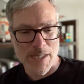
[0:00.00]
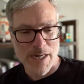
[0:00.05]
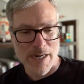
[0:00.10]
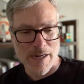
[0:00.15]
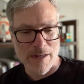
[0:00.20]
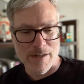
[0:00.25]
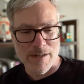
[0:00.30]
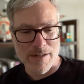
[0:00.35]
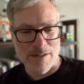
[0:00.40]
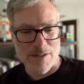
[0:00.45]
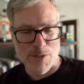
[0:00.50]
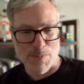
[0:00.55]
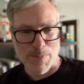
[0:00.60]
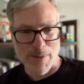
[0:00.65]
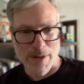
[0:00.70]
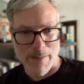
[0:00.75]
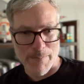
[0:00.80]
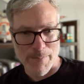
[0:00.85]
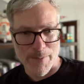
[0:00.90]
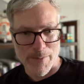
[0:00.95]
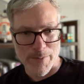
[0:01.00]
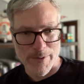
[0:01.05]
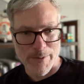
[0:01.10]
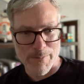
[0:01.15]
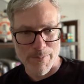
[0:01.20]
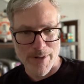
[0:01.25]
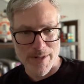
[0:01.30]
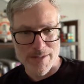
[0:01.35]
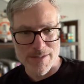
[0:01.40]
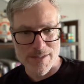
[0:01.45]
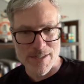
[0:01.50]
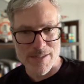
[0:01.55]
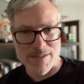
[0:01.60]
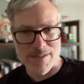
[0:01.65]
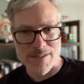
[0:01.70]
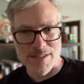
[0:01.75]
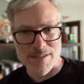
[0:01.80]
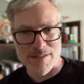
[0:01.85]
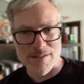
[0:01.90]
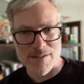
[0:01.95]
than I could spin up a WordPress
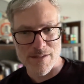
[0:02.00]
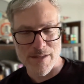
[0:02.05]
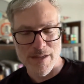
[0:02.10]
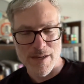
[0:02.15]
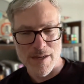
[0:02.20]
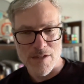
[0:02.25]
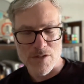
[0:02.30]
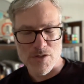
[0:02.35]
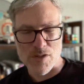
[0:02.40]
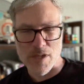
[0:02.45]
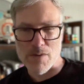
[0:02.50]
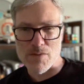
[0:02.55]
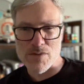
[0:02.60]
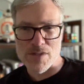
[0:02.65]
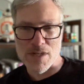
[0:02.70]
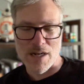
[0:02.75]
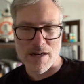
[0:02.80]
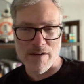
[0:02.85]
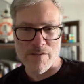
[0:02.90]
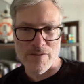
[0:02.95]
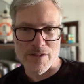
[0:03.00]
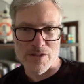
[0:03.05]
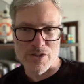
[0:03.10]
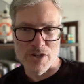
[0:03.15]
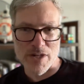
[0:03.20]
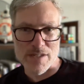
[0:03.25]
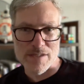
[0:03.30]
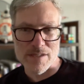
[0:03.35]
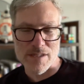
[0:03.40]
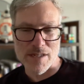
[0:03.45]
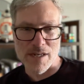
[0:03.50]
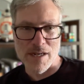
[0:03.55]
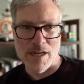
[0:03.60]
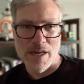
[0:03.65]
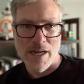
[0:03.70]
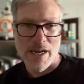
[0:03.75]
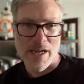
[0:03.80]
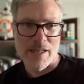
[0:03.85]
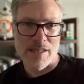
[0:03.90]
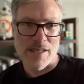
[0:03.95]
instance. So that was kind of interesting.
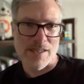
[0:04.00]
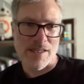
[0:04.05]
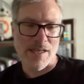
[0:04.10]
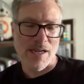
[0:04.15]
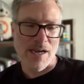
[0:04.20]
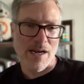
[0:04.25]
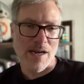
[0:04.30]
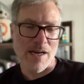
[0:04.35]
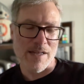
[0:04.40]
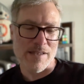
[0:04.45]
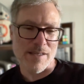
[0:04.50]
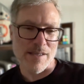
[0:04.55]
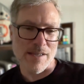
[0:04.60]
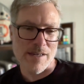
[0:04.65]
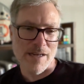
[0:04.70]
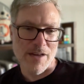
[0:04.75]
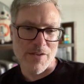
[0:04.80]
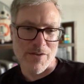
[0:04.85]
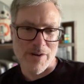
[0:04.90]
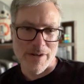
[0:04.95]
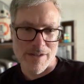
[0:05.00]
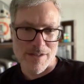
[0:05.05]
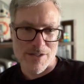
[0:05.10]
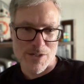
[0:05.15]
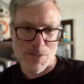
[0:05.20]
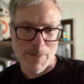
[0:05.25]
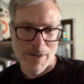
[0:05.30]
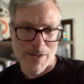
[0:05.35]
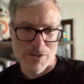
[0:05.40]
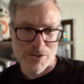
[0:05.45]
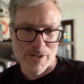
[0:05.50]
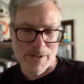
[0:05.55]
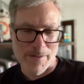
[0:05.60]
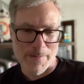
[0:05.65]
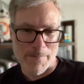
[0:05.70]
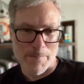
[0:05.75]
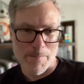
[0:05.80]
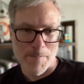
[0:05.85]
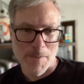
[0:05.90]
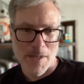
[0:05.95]
And then on the other end of the
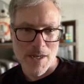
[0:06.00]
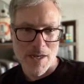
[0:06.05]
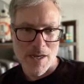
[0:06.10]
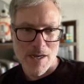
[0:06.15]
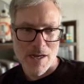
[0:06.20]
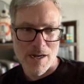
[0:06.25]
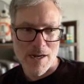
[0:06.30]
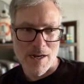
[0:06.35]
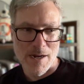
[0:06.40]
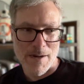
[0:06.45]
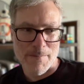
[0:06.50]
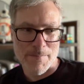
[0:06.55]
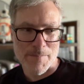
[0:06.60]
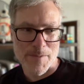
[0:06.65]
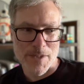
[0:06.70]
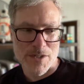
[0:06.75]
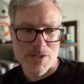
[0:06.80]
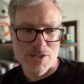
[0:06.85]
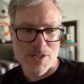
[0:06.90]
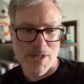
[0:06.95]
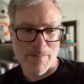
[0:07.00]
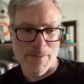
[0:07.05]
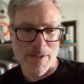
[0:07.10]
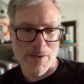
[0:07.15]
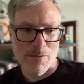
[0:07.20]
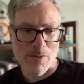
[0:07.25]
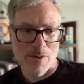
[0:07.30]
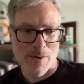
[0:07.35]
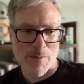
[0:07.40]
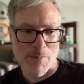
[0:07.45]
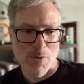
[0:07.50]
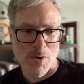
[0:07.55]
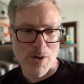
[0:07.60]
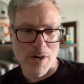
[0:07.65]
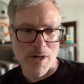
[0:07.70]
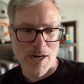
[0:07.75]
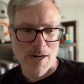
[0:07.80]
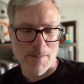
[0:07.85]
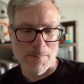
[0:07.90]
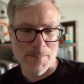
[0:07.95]
spectrum, there's some that were more
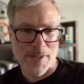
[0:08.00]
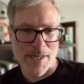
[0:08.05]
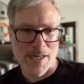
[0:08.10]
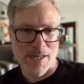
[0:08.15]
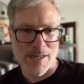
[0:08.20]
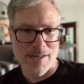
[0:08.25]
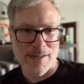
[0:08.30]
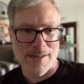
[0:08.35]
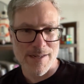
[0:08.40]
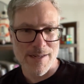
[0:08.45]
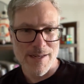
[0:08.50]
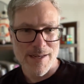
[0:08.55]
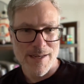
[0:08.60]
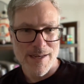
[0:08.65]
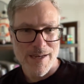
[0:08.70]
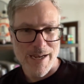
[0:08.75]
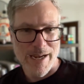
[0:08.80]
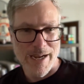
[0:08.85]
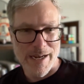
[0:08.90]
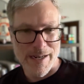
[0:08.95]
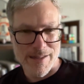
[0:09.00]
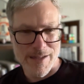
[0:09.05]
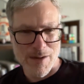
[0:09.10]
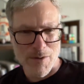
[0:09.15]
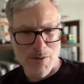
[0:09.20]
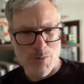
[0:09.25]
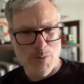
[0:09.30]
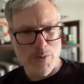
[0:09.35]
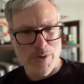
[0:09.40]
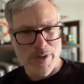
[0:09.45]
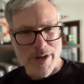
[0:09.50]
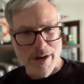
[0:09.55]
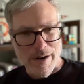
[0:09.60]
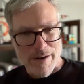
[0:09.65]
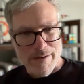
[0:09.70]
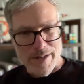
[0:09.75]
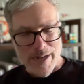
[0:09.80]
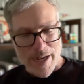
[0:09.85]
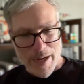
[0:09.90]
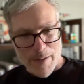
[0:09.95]
complicated and they were really
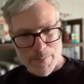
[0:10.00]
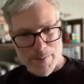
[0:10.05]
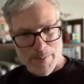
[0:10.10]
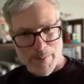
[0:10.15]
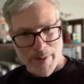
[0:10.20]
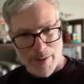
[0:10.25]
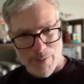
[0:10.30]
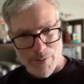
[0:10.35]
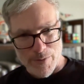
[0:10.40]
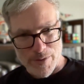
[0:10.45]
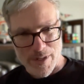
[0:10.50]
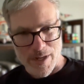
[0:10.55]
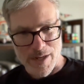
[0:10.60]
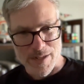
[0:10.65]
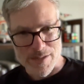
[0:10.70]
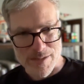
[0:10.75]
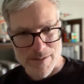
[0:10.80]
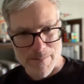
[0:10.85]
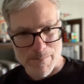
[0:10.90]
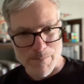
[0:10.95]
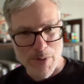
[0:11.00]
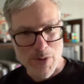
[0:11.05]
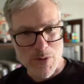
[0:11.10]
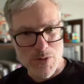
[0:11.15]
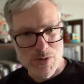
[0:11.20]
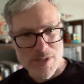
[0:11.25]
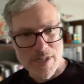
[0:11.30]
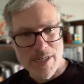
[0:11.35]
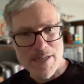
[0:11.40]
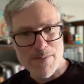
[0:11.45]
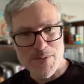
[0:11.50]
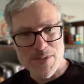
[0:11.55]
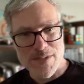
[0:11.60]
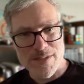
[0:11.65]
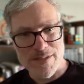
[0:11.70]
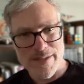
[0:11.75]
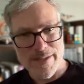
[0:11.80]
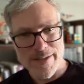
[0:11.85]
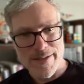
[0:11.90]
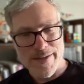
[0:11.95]
hard to implement with custom post
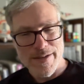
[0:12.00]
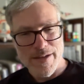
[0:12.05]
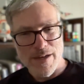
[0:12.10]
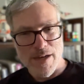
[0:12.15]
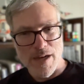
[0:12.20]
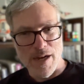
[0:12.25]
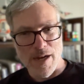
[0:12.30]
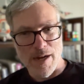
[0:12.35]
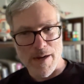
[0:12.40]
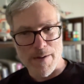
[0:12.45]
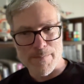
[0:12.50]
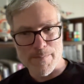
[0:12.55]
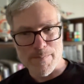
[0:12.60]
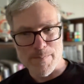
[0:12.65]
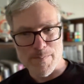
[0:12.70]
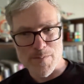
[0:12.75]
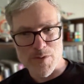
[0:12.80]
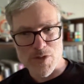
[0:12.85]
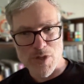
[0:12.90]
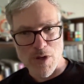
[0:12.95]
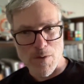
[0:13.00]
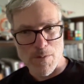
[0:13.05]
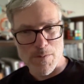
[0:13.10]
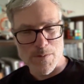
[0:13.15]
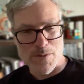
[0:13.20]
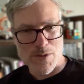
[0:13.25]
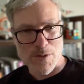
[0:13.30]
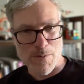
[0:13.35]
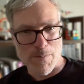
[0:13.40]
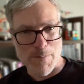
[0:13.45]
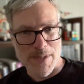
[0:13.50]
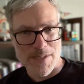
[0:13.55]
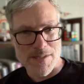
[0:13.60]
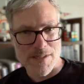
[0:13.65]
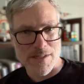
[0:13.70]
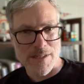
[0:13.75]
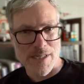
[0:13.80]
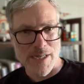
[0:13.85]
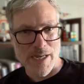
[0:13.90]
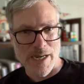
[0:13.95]
types. So
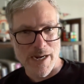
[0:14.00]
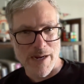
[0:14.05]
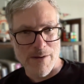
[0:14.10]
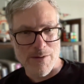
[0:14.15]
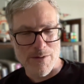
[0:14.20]
basically, I